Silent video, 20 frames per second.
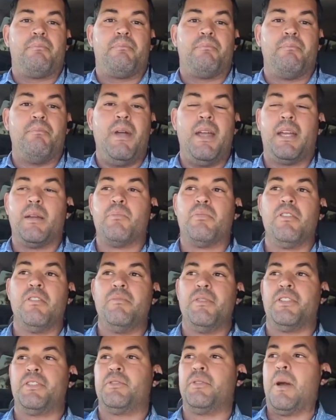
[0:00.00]
make
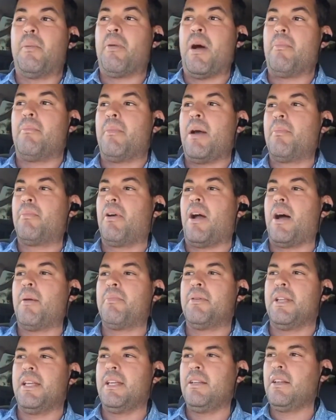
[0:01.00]
improvements to my
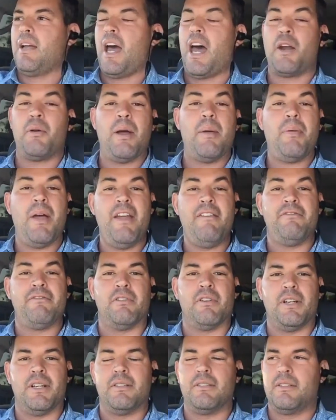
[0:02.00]
property? How do I pay
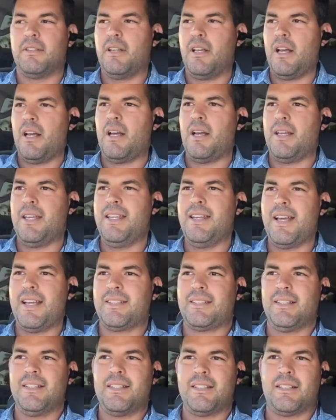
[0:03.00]
for it? In
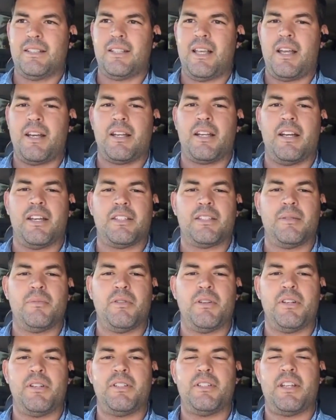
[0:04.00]
essence, a lot of
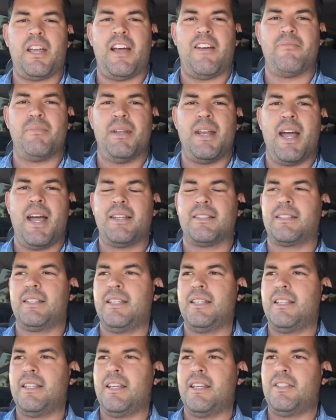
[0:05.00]
customers have been
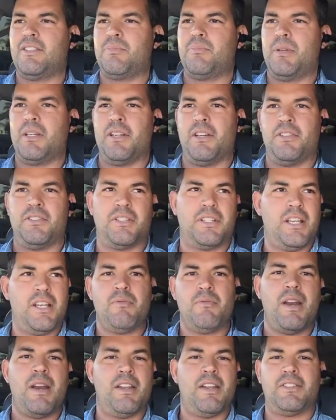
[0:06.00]
asking this because they're getting
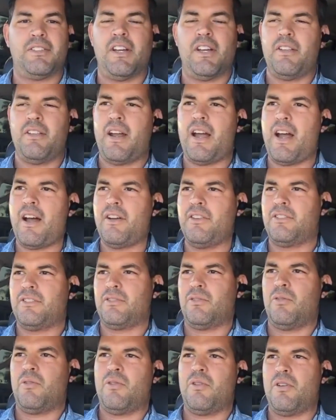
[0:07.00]
ready to sell their house,
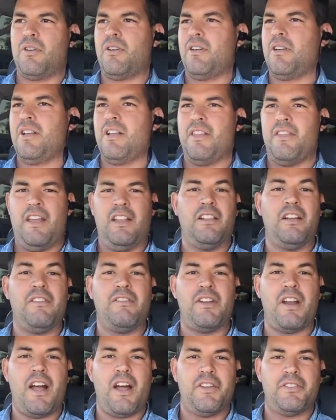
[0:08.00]
or they love
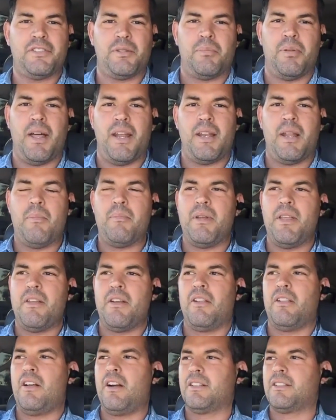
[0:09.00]
their house, they're planning on being there
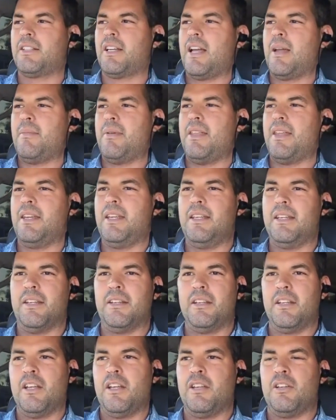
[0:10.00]
a long time, and they need to
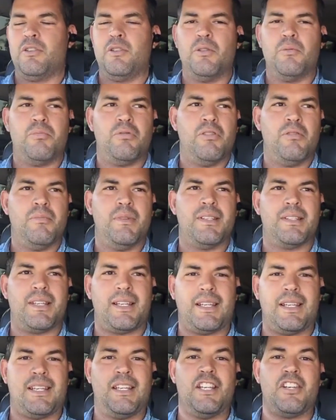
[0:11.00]
do improvements
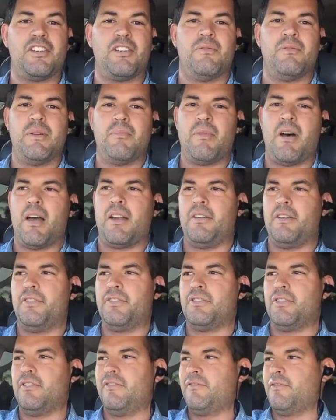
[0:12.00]
like a kitchen remodel and
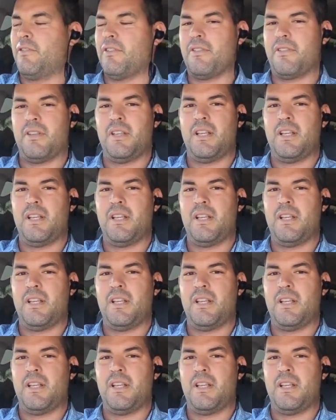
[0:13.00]
so forth.